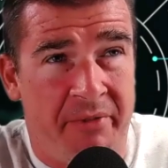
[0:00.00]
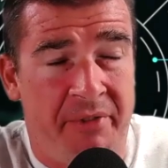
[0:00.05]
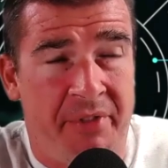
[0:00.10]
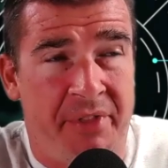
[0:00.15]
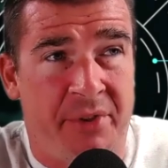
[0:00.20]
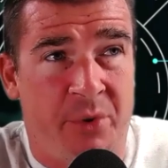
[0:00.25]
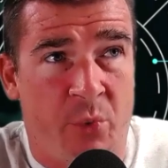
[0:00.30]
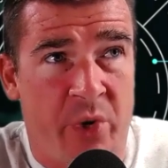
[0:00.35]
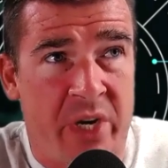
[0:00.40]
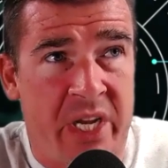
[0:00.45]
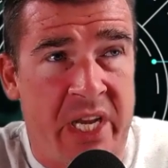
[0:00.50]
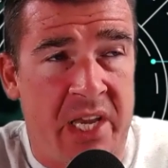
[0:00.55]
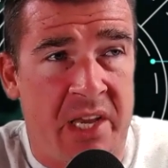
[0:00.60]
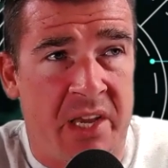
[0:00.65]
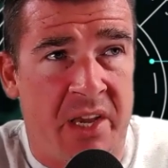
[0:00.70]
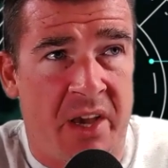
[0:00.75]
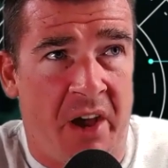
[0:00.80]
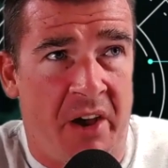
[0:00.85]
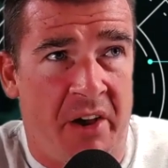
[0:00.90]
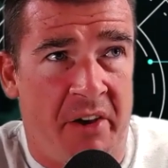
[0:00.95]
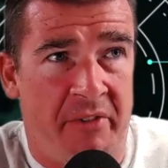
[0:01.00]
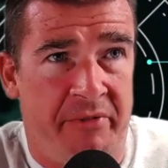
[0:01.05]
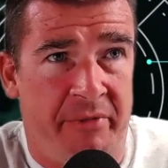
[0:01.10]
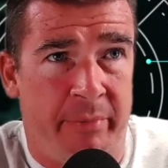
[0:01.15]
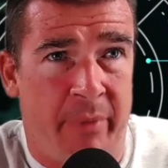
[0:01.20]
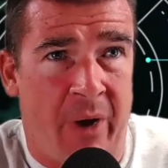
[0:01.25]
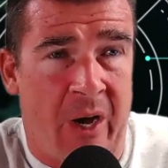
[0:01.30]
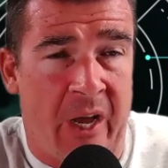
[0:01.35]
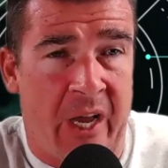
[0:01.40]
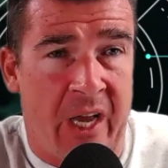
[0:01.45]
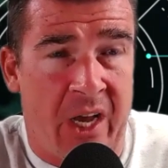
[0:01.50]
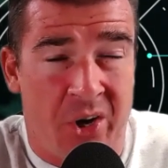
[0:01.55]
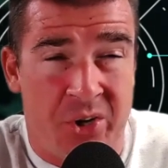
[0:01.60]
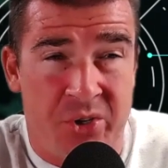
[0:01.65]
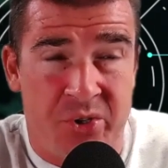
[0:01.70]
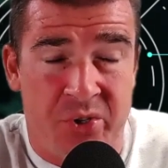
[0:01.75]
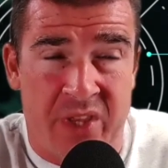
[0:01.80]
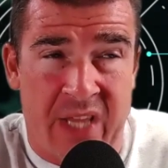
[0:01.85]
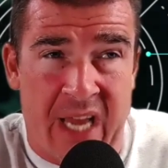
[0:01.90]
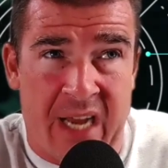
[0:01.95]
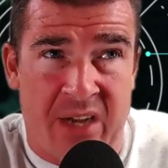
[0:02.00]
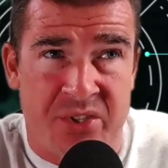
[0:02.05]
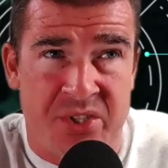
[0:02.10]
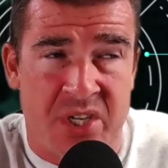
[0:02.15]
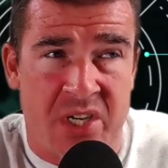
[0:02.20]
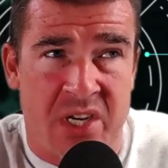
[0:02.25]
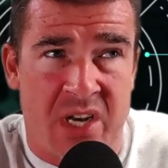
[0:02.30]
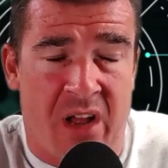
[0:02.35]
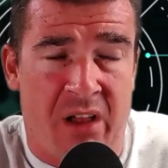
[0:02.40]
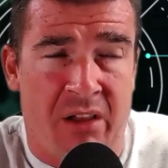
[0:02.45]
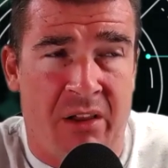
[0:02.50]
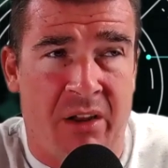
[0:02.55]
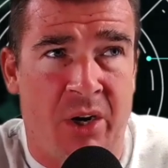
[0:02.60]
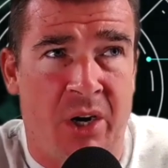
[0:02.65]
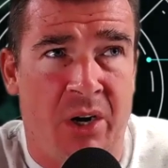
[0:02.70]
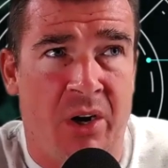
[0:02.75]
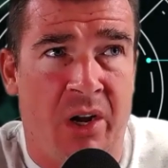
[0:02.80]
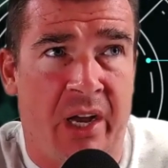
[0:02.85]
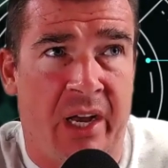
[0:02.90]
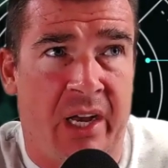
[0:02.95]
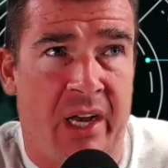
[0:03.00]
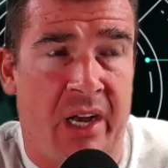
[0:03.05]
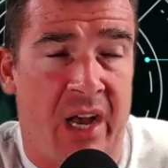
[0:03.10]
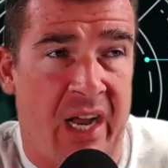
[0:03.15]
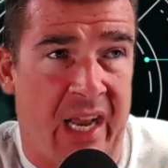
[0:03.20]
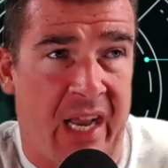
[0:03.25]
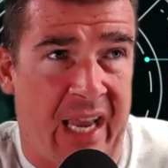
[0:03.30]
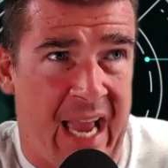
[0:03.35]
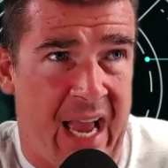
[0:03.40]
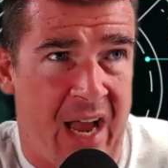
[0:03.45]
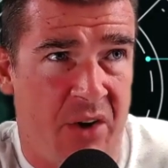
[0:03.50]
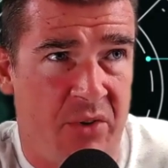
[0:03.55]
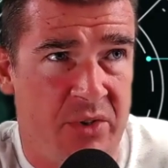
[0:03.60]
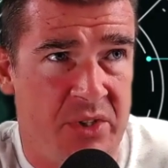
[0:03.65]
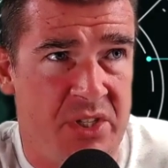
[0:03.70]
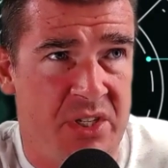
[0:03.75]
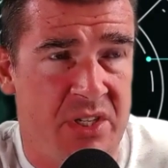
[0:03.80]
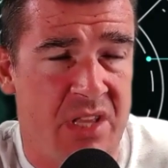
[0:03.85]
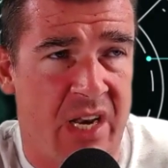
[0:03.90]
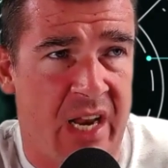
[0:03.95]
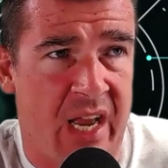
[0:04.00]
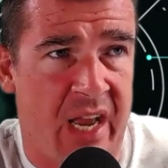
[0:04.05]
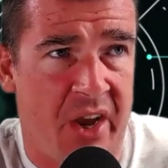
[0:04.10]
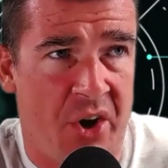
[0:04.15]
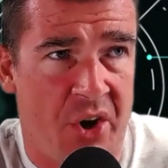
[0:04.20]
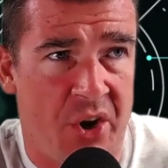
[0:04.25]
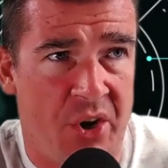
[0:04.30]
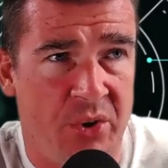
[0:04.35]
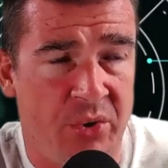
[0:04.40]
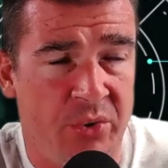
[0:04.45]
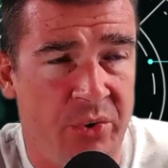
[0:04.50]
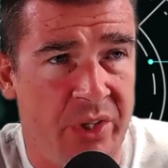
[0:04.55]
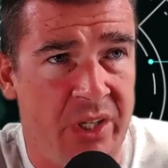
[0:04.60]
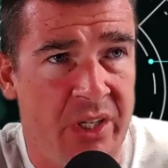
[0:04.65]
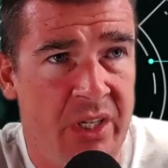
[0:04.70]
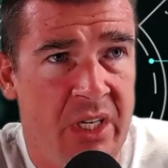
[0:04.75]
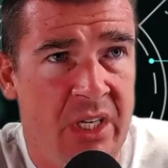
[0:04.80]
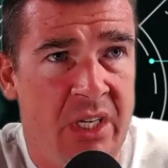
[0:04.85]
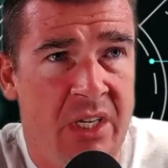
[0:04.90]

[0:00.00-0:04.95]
three of my hundred thousand thousand dollar uh, accounts that I own.